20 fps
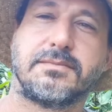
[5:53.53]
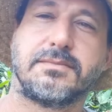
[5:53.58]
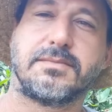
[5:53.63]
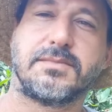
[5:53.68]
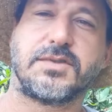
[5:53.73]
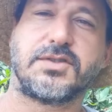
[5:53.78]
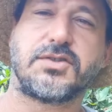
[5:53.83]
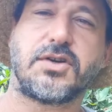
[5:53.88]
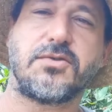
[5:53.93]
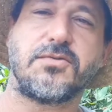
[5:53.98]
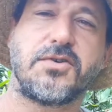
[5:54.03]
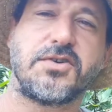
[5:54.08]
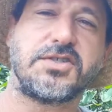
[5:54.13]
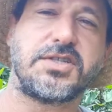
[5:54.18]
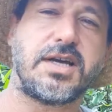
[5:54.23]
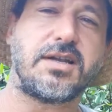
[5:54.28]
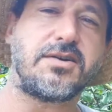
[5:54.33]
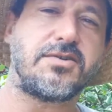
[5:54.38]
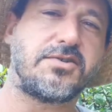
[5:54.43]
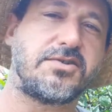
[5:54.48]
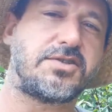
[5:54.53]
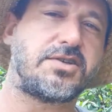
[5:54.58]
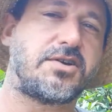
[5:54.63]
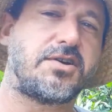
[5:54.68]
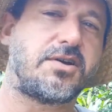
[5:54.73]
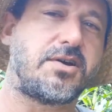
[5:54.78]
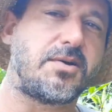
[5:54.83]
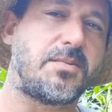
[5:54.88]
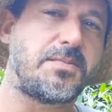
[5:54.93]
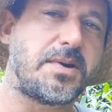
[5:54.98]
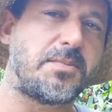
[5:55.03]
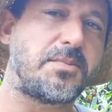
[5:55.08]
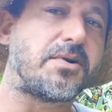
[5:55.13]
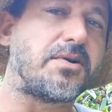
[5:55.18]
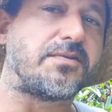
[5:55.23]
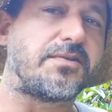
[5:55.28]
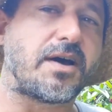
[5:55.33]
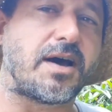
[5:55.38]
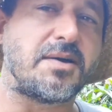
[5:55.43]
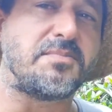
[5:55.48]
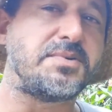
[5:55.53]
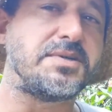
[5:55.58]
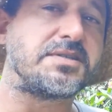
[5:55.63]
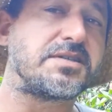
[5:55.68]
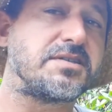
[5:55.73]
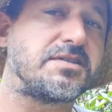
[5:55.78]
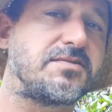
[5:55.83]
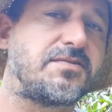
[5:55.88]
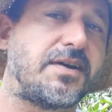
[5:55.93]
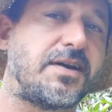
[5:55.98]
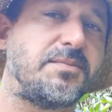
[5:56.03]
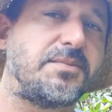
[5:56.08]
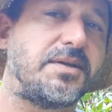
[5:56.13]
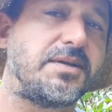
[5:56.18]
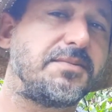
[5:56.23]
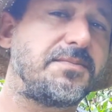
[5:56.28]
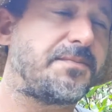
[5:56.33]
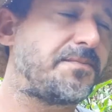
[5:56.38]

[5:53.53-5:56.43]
So Rosella is a member of the hibiscus family,